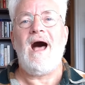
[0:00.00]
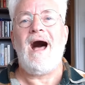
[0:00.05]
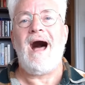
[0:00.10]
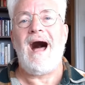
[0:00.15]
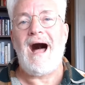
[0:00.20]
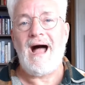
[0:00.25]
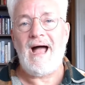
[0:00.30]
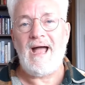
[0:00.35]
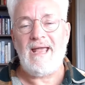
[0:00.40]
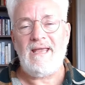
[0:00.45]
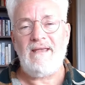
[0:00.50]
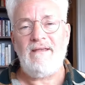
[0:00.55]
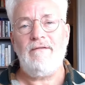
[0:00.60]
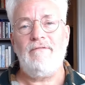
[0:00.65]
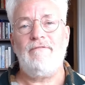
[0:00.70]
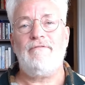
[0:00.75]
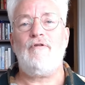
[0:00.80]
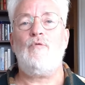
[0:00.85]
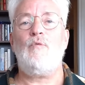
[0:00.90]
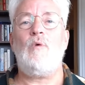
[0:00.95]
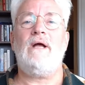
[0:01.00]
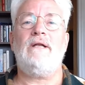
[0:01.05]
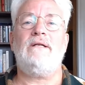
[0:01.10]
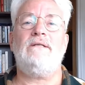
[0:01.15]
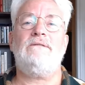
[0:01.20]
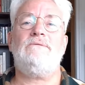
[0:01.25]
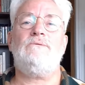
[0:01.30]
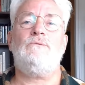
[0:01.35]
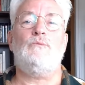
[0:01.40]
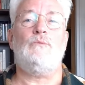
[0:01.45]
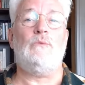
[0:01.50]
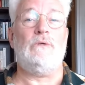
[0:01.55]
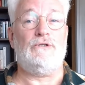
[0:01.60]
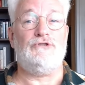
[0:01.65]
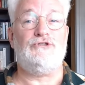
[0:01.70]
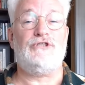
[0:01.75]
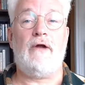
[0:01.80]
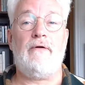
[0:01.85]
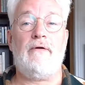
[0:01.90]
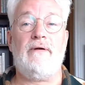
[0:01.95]
I, for one, will
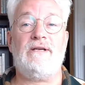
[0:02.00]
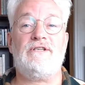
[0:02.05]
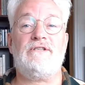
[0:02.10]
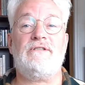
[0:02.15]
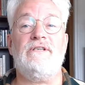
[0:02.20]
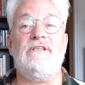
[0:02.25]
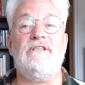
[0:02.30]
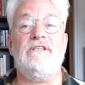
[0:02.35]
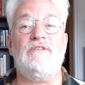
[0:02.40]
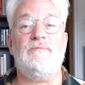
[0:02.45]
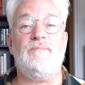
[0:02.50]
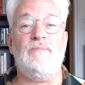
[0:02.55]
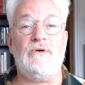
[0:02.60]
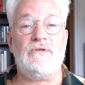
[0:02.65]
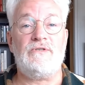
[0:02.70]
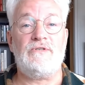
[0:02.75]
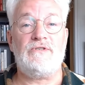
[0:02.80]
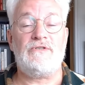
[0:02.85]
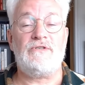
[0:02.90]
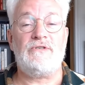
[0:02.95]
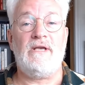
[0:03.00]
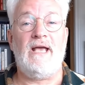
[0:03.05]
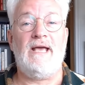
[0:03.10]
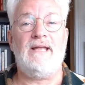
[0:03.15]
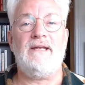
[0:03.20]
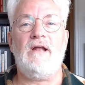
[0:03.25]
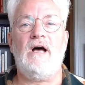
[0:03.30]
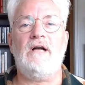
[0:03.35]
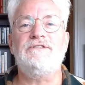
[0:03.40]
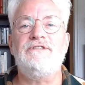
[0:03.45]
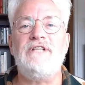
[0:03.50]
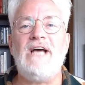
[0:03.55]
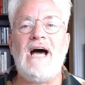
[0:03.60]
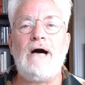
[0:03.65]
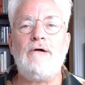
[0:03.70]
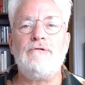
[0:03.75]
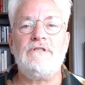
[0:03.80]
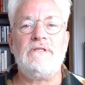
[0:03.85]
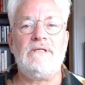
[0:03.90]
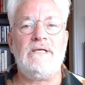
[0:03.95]
cherish these books and
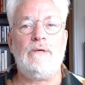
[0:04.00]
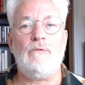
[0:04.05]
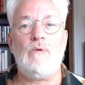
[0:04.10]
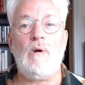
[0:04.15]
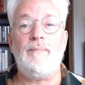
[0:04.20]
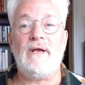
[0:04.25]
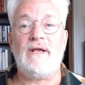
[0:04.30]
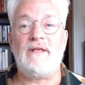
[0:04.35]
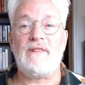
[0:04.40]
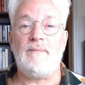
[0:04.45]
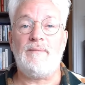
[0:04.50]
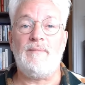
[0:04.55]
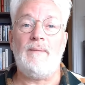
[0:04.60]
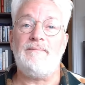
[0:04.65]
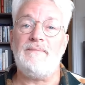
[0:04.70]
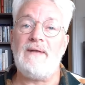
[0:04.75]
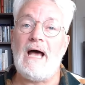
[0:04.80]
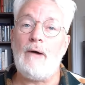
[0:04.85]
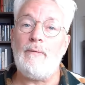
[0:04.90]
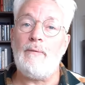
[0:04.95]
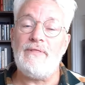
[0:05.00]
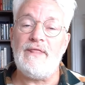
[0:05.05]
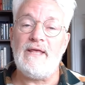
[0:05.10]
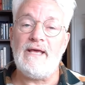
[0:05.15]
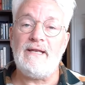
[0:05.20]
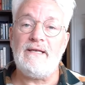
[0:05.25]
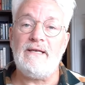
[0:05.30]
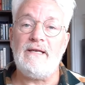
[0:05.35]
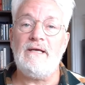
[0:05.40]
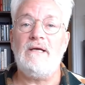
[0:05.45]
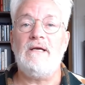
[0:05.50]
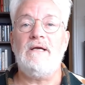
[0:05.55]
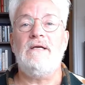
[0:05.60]
undoubtedly will pick them up now and then